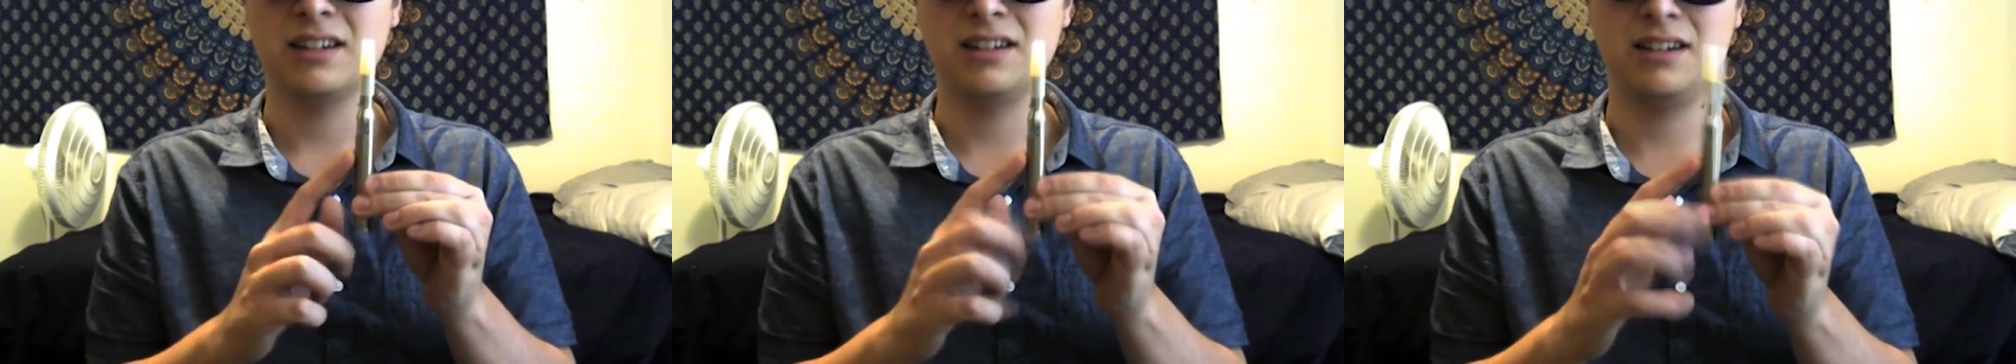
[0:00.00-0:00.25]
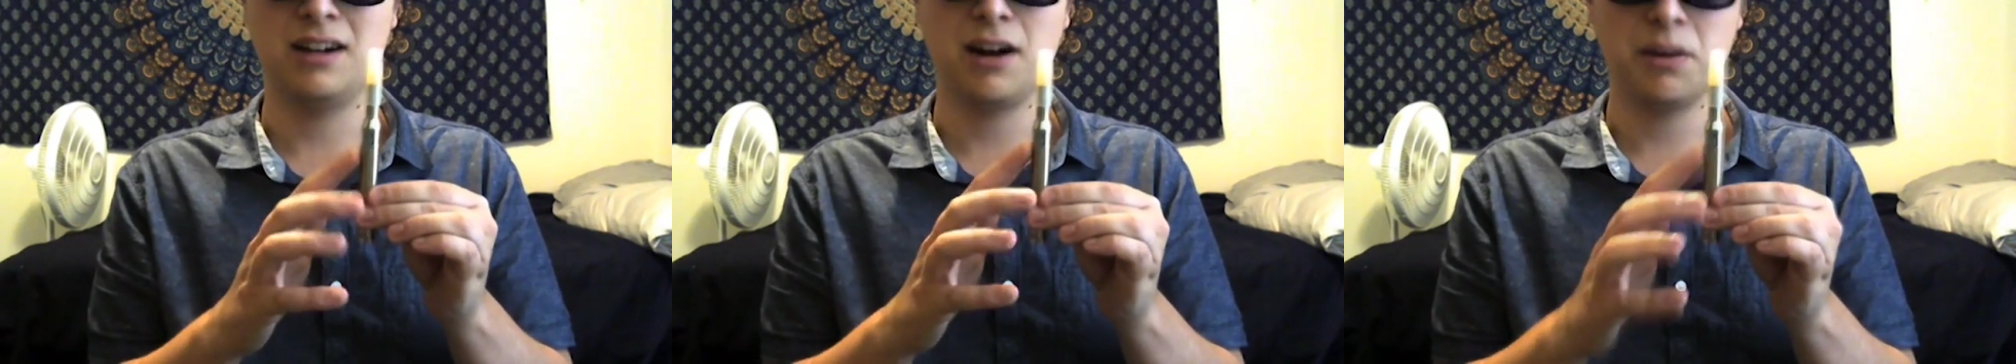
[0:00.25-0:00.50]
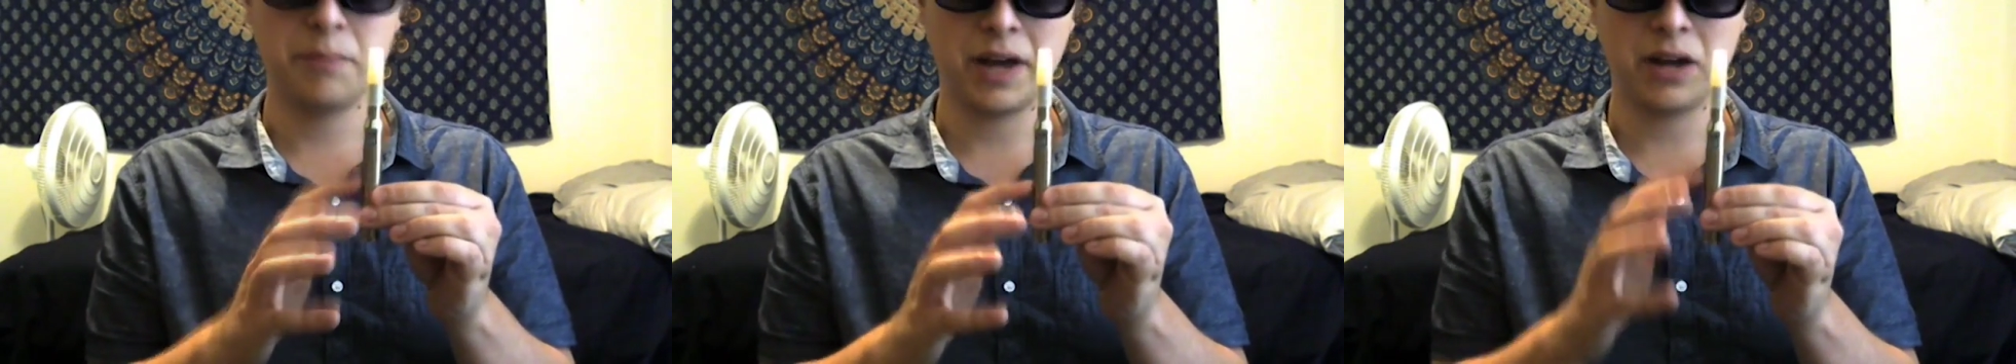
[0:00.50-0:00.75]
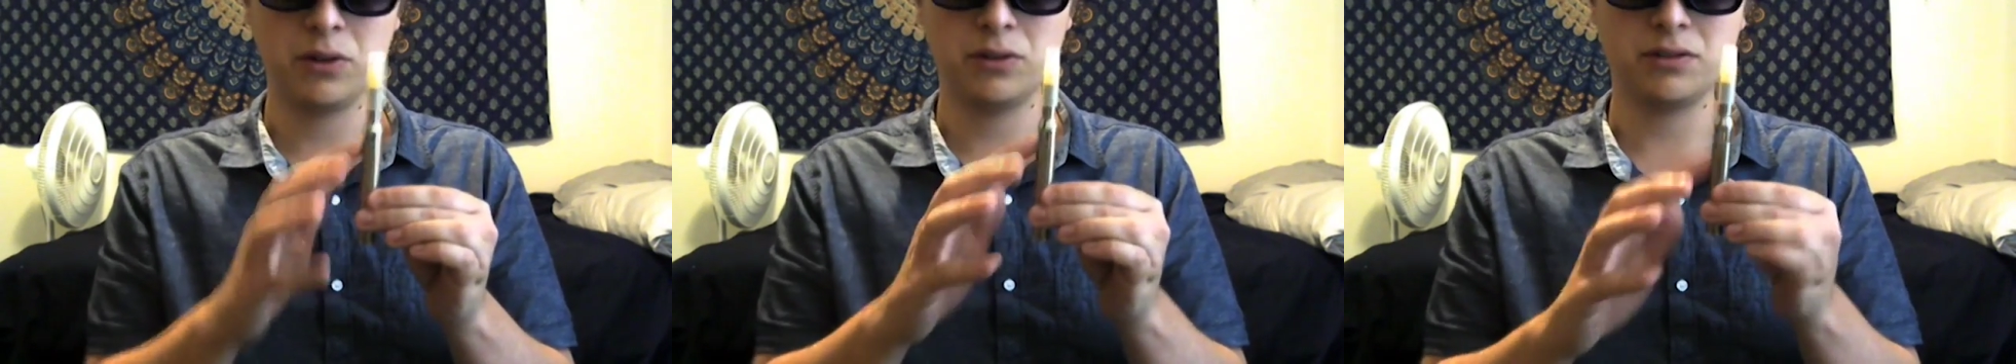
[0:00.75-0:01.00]

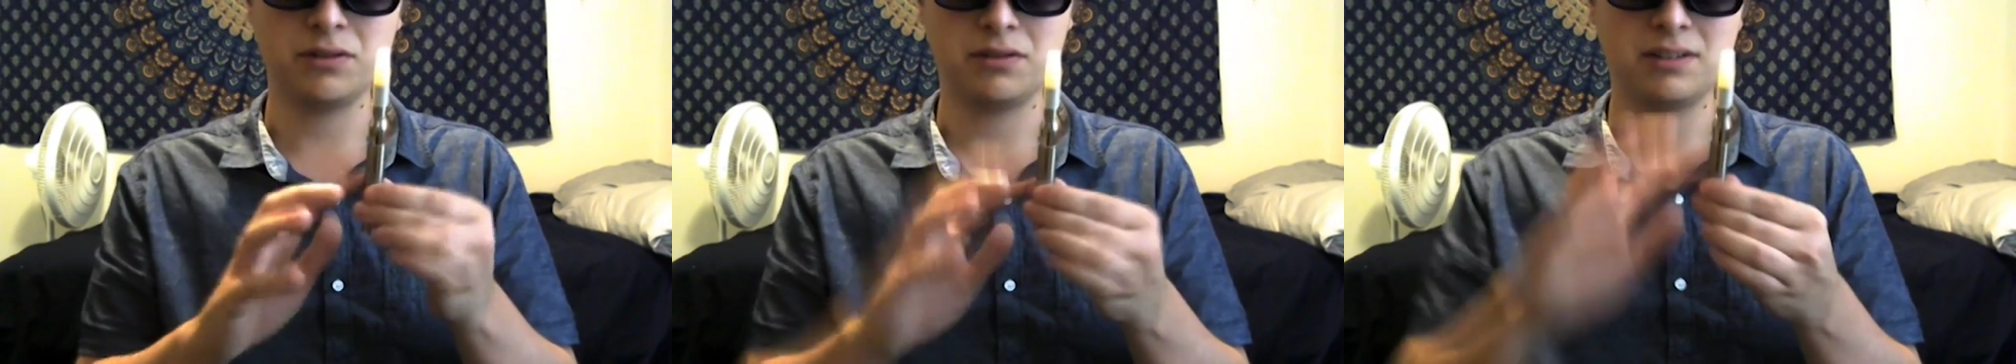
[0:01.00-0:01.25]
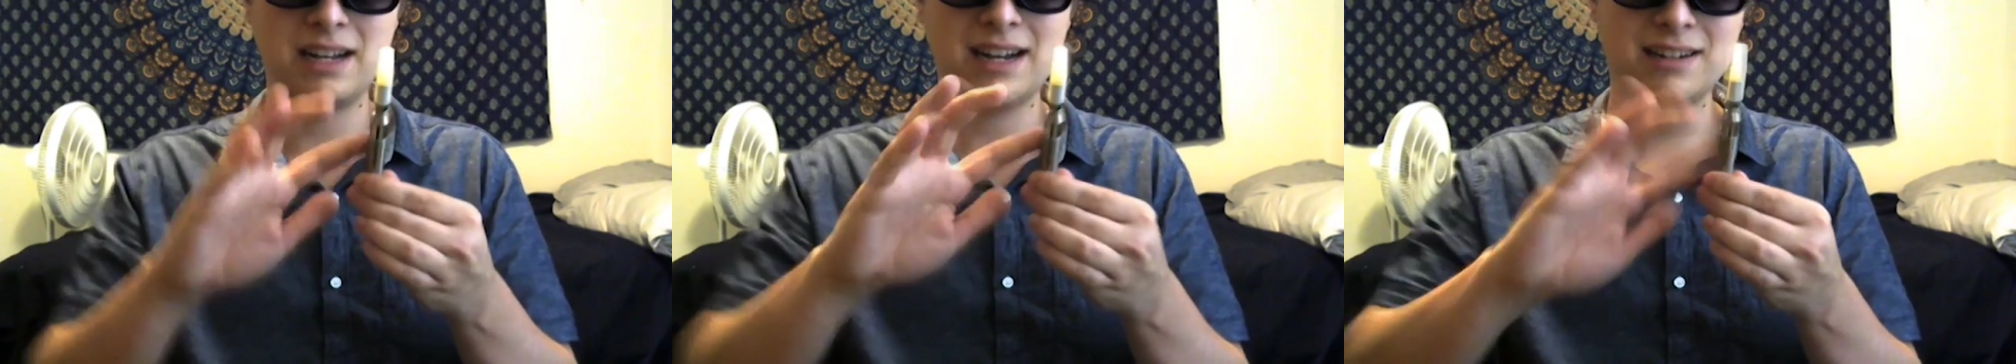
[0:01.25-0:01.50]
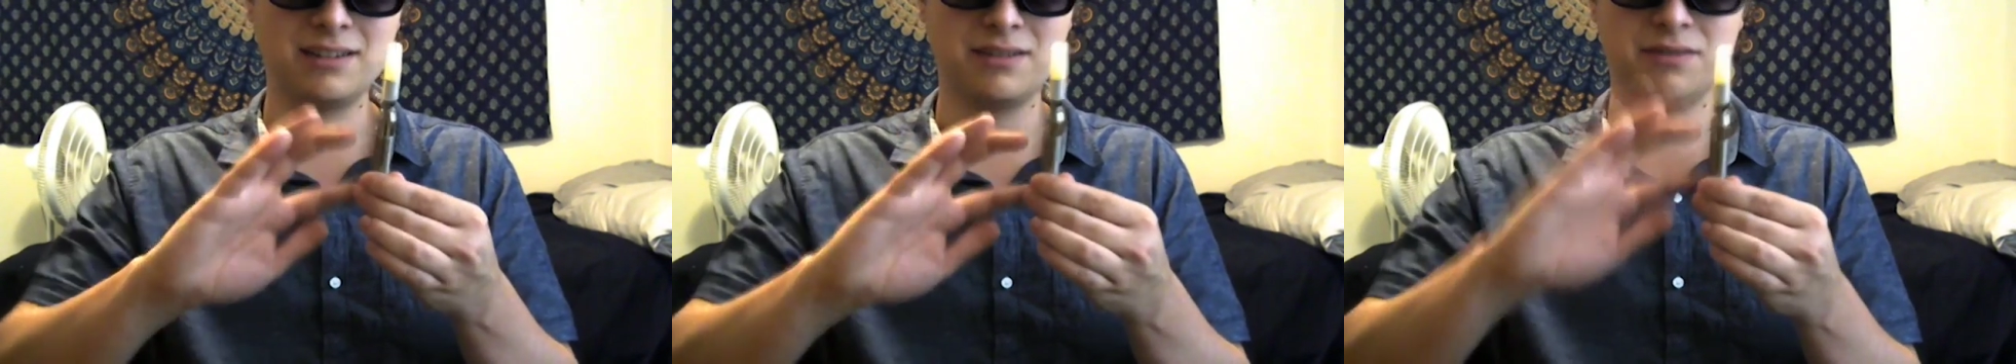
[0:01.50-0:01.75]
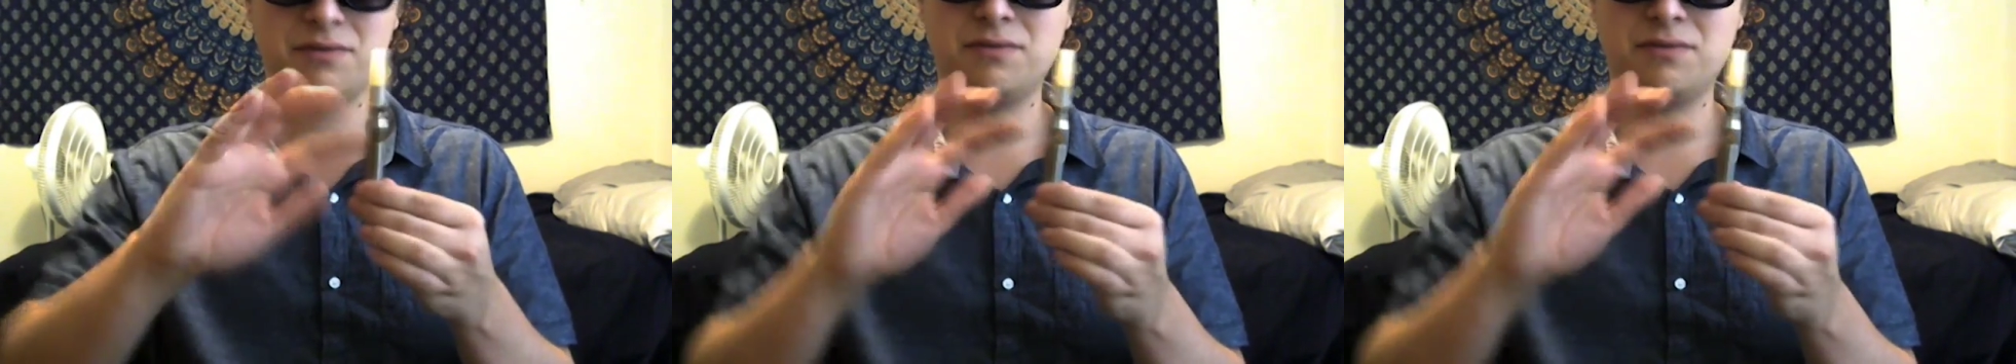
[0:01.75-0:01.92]
gunmetal kind of